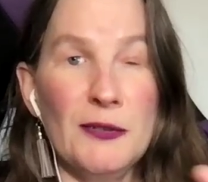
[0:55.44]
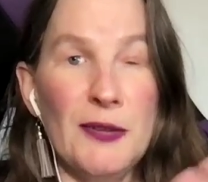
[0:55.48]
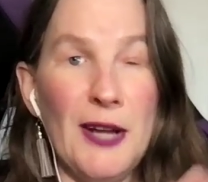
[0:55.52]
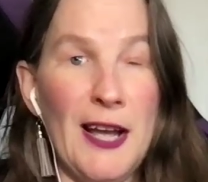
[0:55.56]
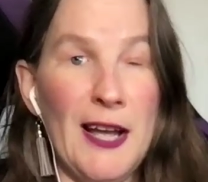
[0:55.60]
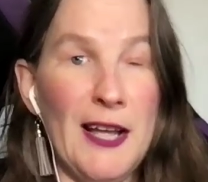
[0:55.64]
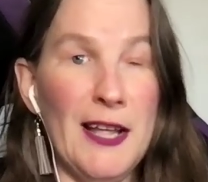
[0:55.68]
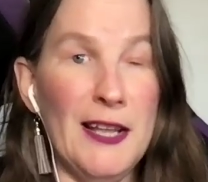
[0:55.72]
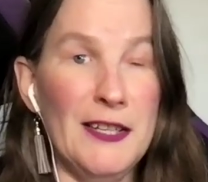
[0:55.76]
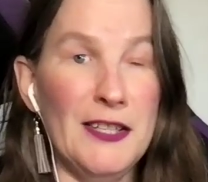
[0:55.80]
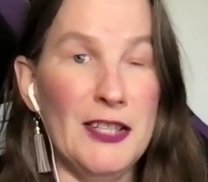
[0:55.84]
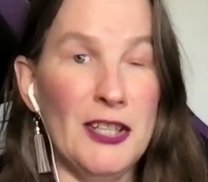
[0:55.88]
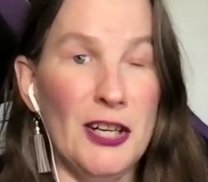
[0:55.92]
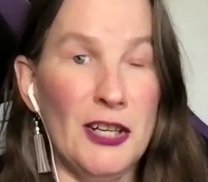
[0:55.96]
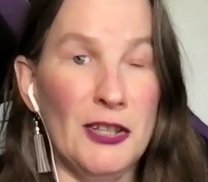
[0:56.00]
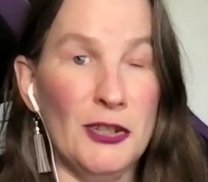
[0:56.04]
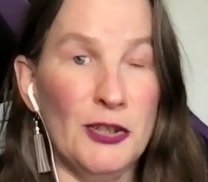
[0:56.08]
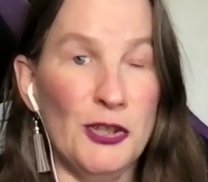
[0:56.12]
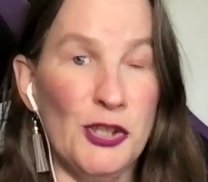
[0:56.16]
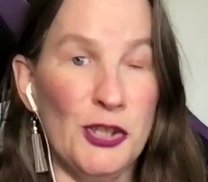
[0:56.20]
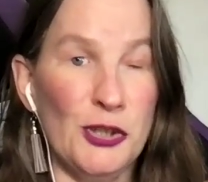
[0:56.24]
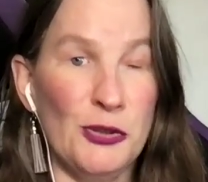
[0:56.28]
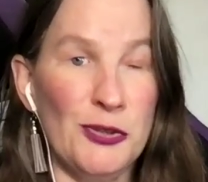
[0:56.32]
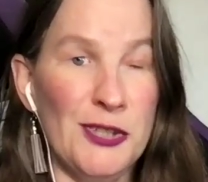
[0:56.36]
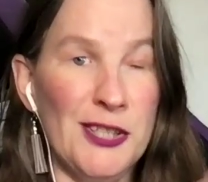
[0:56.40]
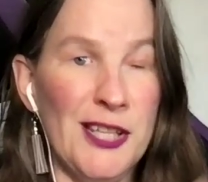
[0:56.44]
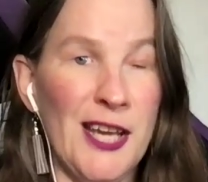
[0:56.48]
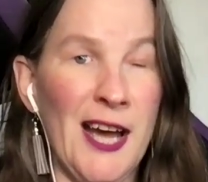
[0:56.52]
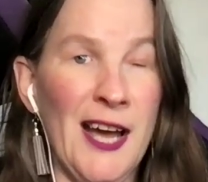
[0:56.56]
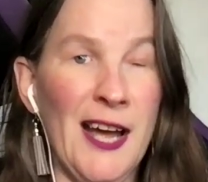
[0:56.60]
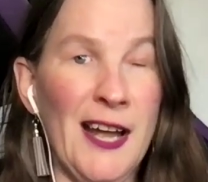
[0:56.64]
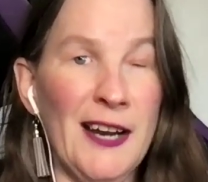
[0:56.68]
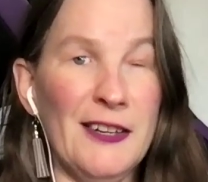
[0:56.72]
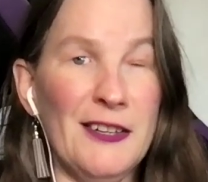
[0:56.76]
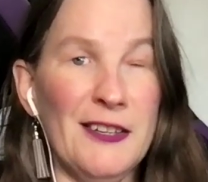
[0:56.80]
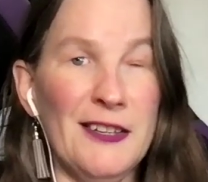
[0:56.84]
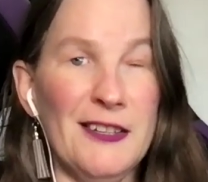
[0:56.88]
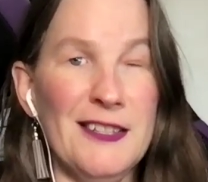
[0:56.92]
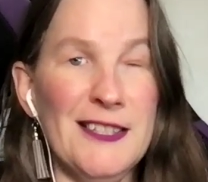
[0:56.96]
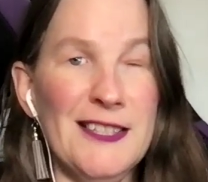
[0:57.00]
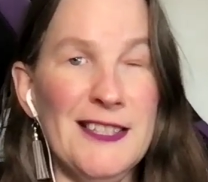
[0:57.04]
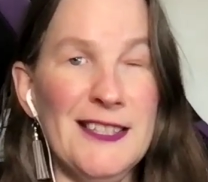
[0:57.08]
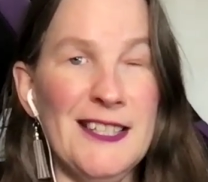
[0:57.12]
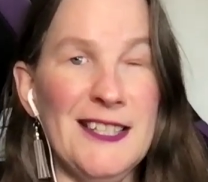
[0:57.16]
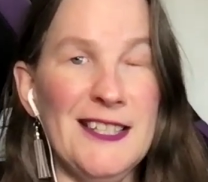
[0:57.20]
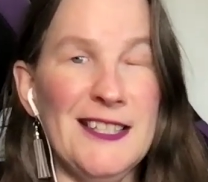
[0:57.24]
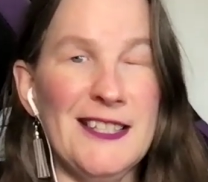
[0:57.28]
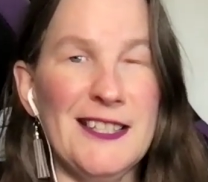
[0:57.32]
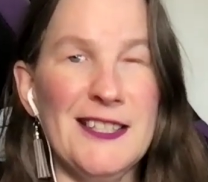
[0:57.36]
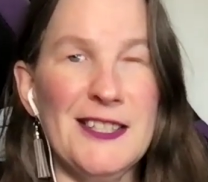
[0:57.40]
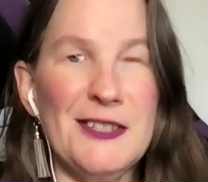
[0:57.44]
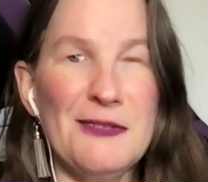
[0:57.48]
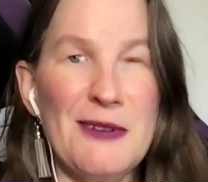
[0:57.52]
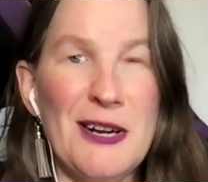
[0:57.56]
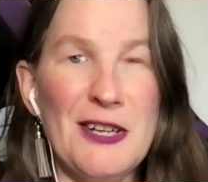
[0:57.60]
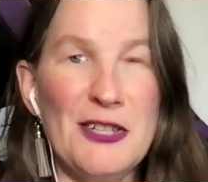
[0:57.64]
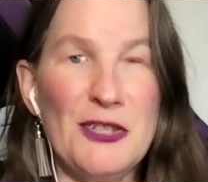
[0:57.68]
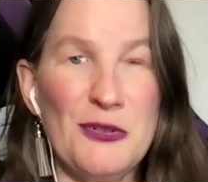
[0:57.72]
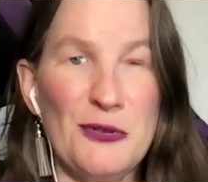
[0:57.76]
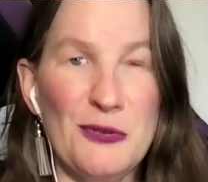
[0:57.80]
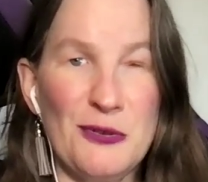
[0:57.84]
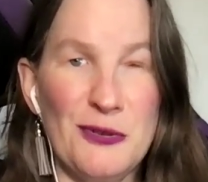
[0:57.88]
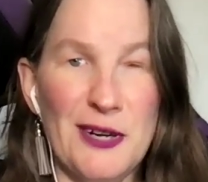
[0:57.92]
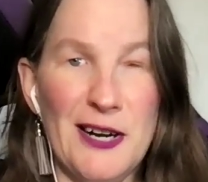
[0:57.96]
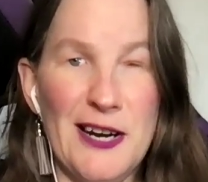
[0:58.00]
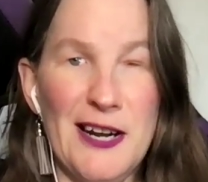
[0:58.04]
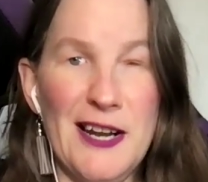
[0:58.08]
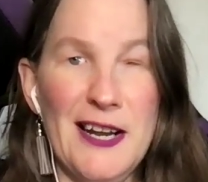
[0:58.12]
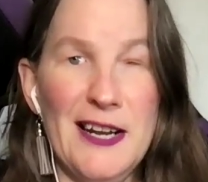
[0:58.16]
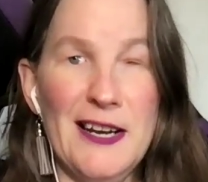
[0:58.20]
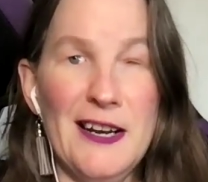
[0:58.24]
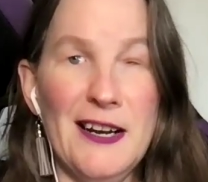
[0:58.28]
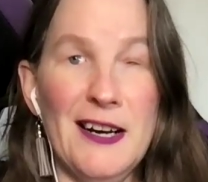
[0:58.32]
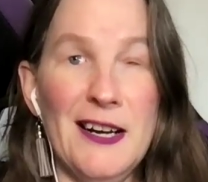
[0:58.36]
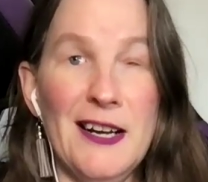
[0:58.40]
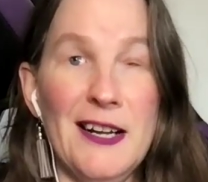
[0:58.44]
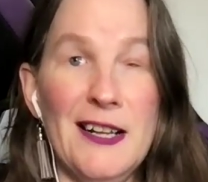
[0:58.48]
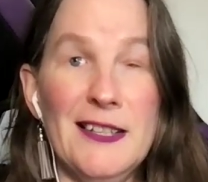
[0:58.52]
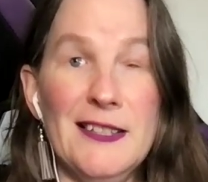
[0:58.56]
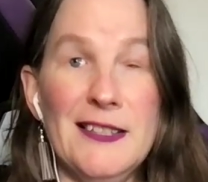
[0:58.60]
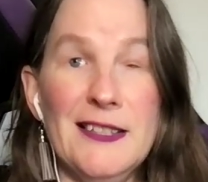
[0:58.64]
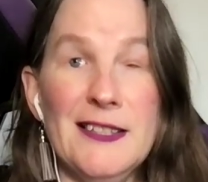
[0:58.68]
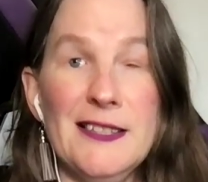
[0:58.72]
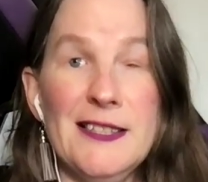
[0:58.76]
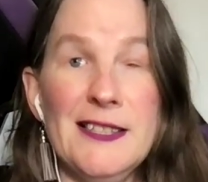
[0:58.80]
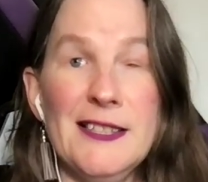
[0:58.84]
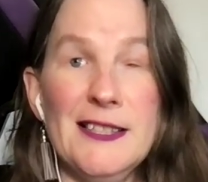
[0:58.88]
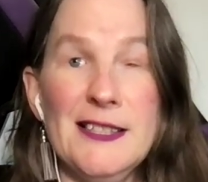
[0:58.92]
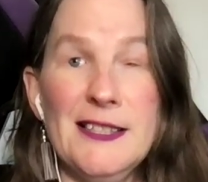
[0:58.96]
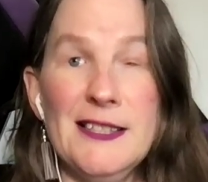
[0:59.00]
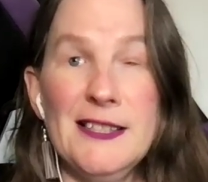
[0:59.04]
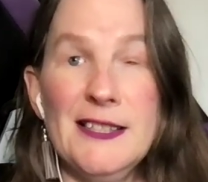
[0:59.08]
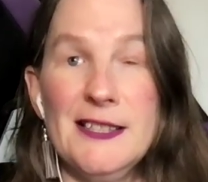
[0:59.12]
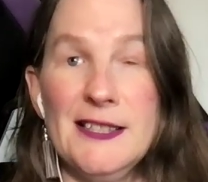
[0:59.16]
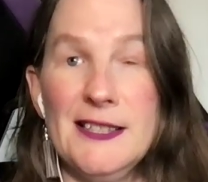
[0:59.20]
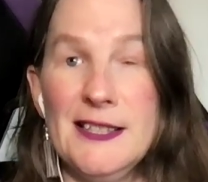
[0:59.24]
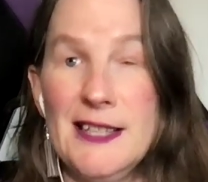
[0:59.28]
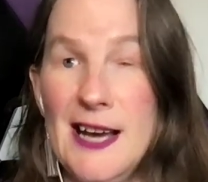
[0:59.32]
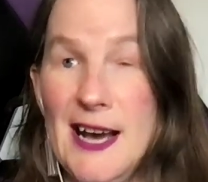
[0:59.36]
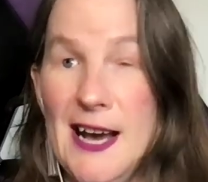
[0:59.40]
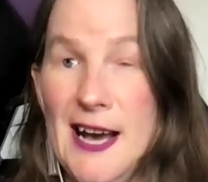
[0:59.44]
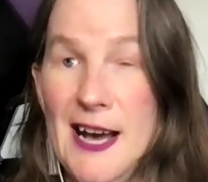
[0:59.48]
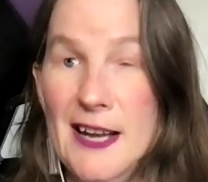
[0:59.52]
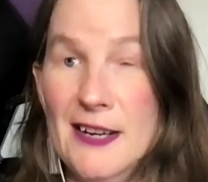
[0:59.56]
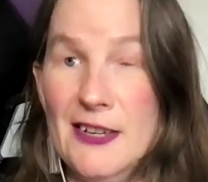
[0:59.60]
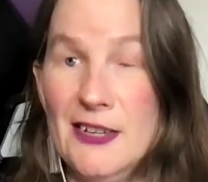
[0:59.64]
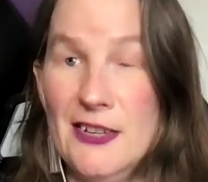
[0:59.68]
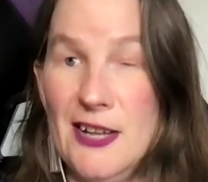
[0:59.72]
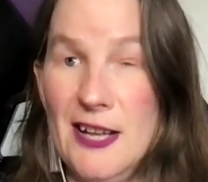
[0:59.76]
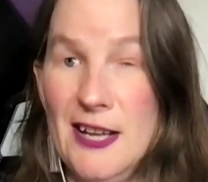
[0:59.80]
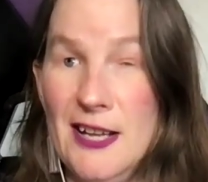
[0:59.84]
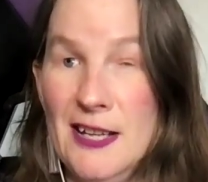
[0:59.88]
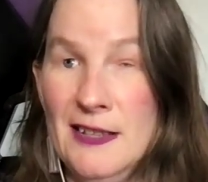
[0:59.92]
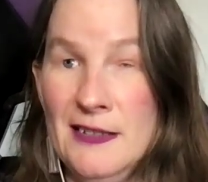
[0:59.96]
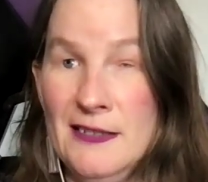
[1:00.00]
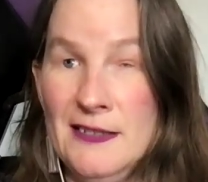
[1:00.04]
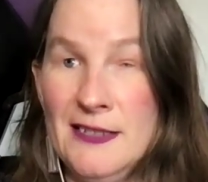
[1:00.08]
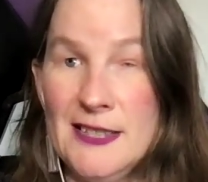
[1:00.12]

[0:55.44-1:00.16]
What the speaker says: And also Saturn stations retrograde on Saturday,